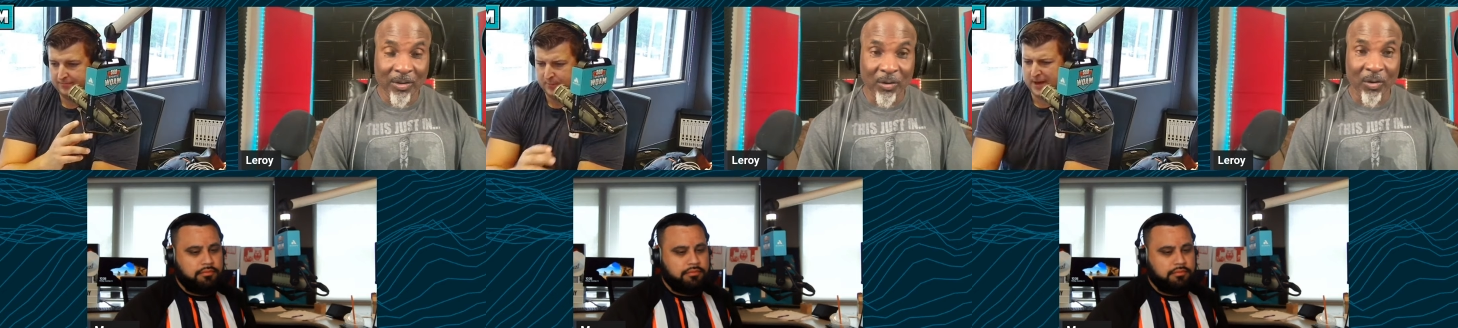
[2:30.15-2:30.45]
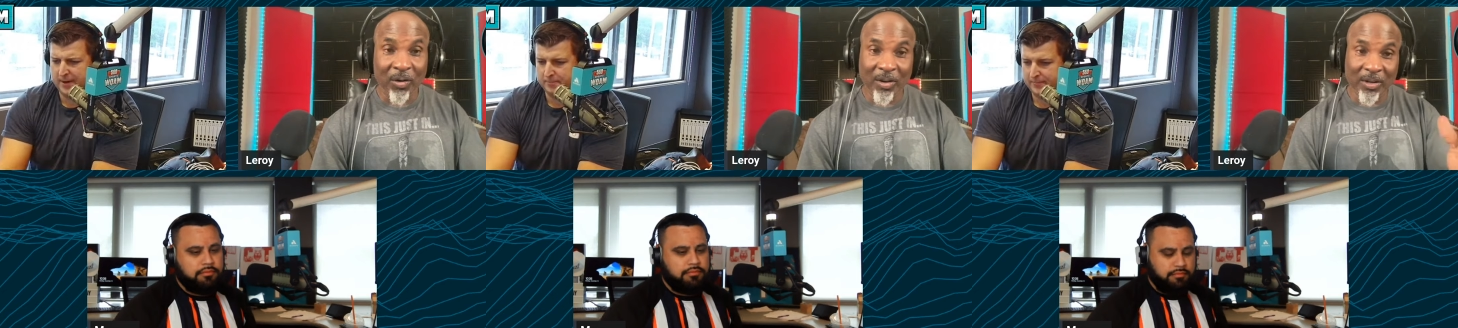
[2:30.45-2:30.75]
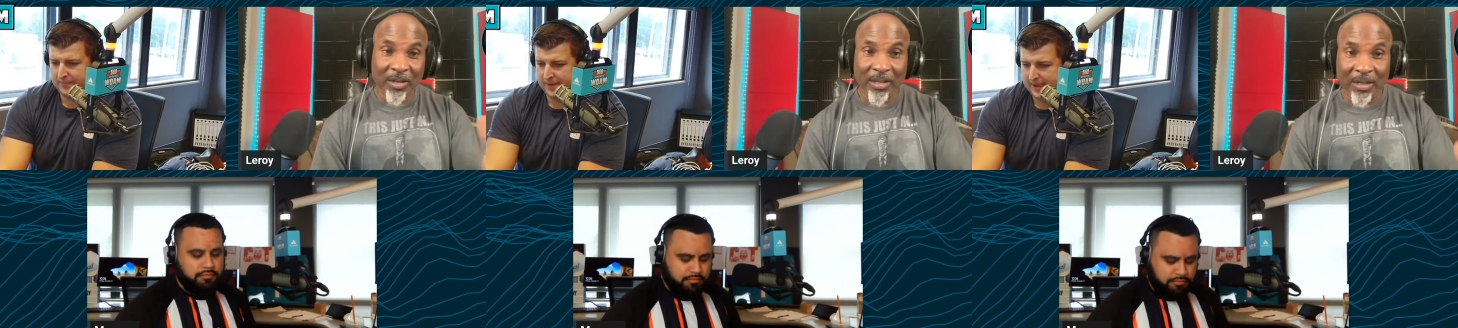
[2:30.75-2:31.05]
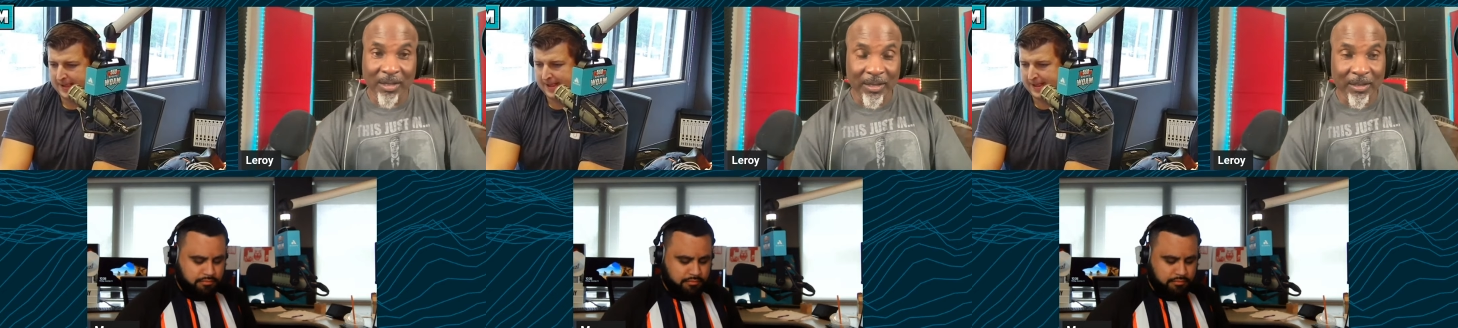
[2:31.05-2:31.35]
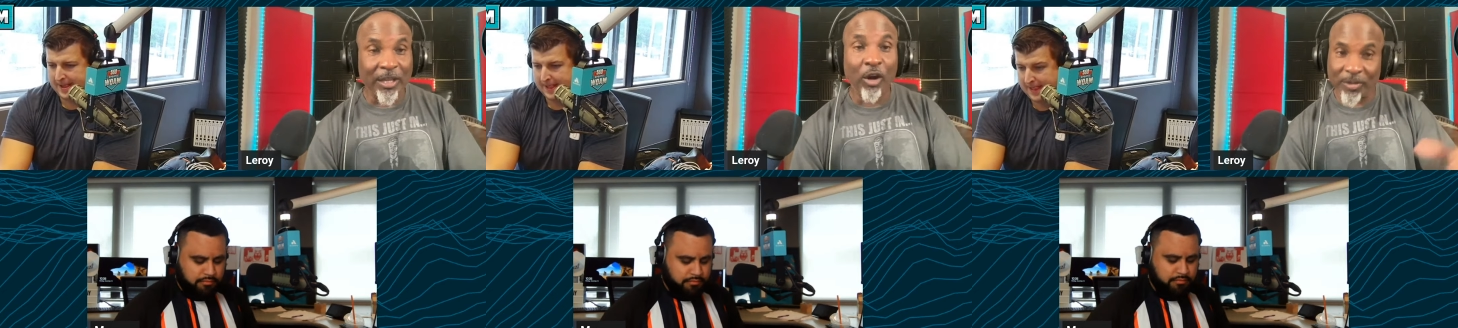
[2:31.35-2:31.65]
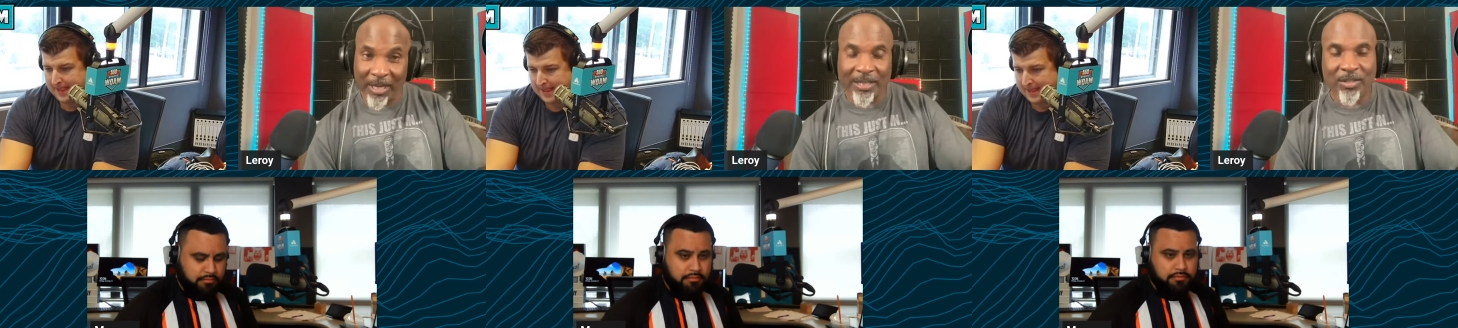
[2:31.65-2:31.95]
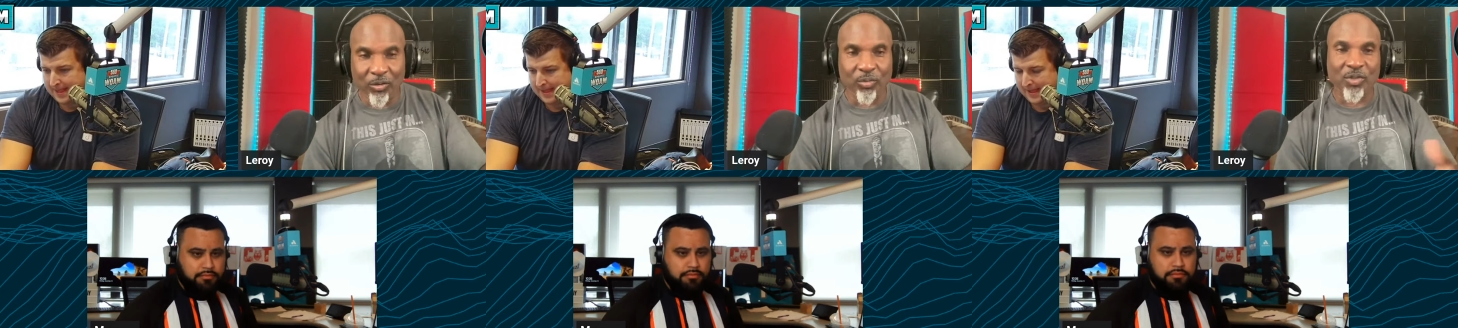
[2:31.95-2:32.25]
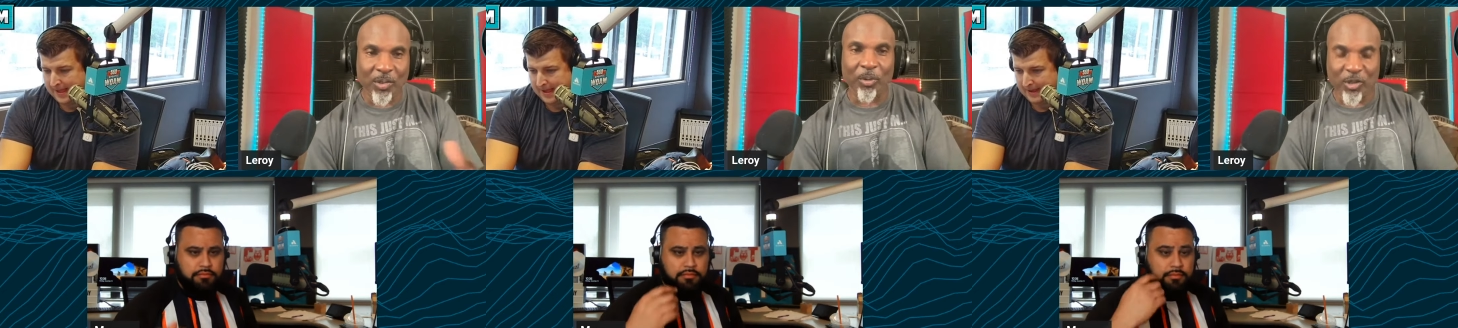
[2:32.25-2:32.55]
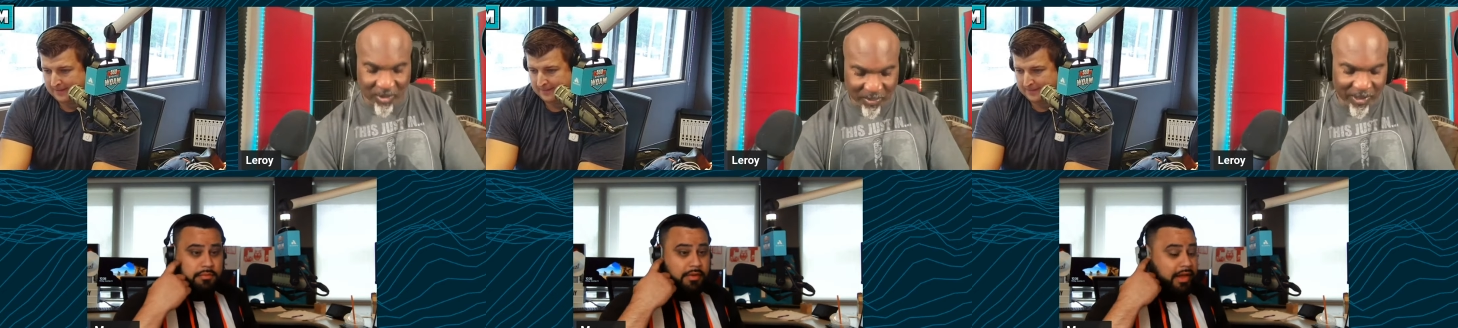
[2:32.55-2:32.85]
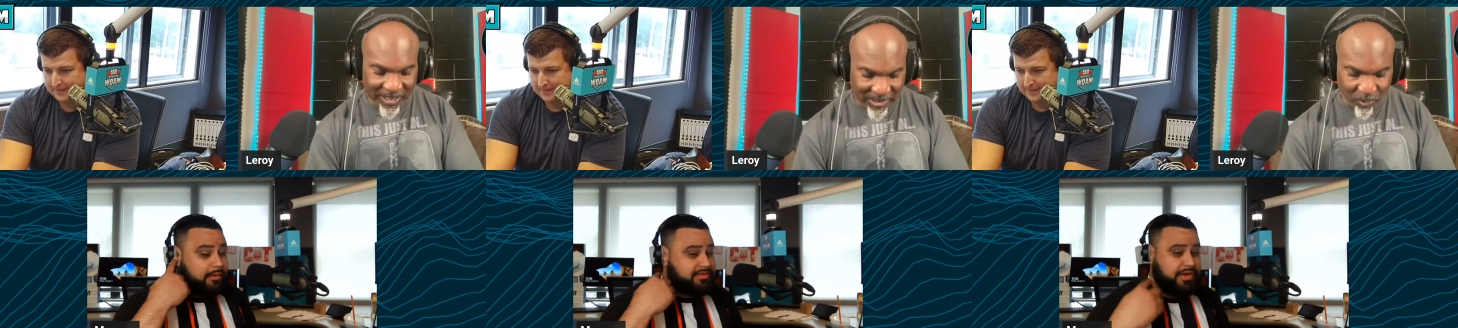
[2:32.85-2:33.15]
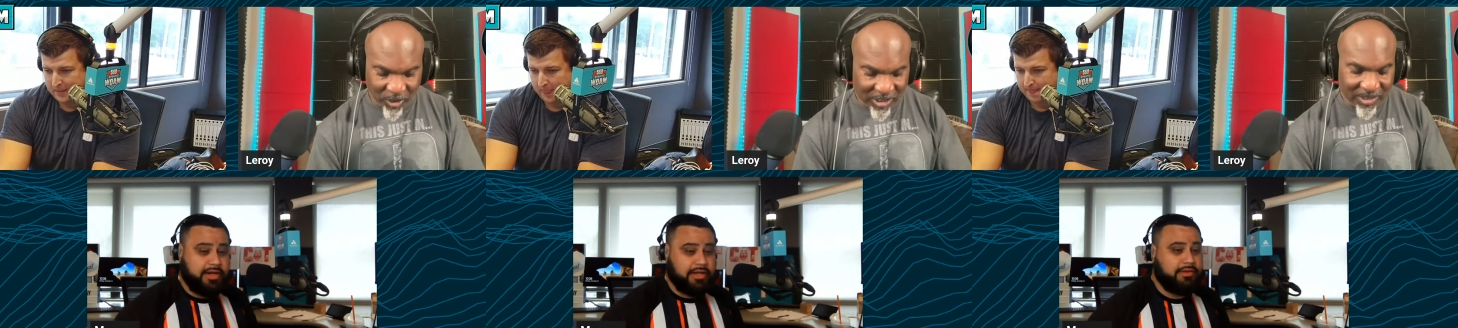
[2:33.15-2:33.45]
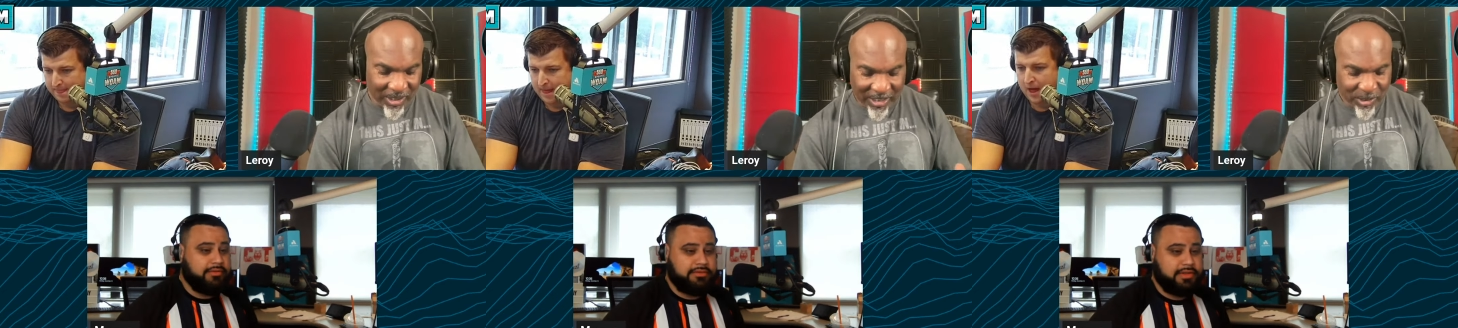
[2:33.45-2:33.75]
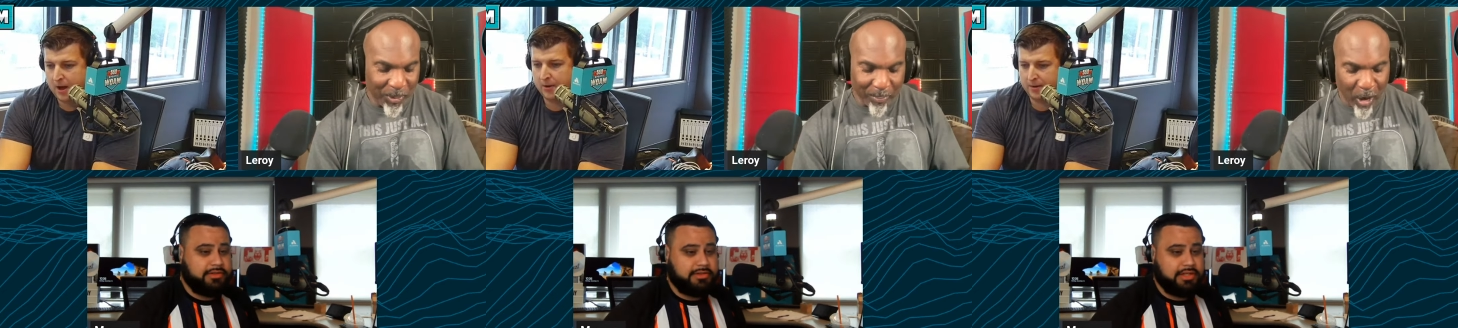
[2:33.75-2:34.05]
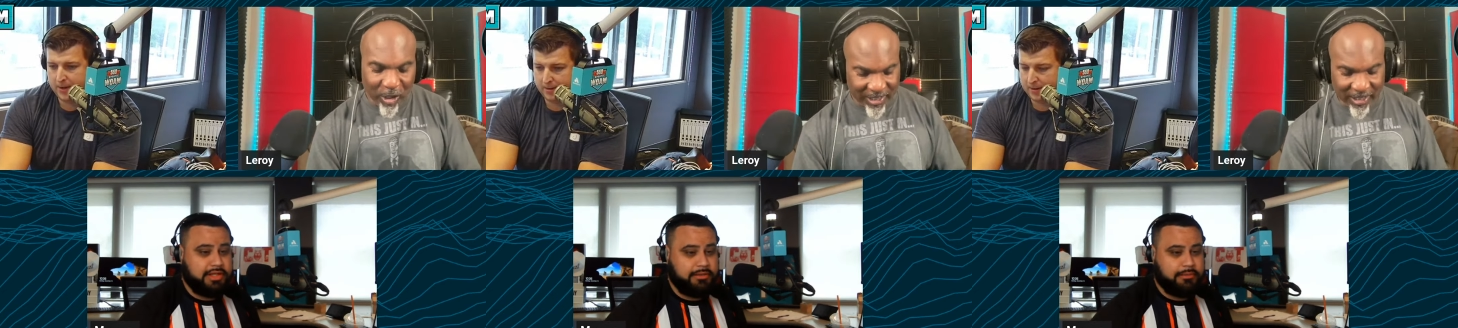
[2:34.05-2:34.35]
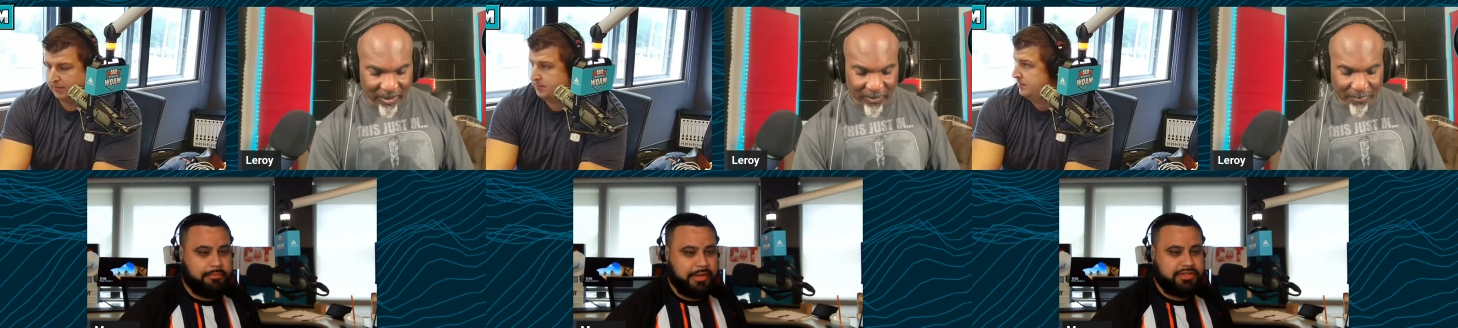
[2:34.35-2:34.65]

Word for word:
Speaker 1: or no, that's who's supposed to replace him. We just spitballing uh, here.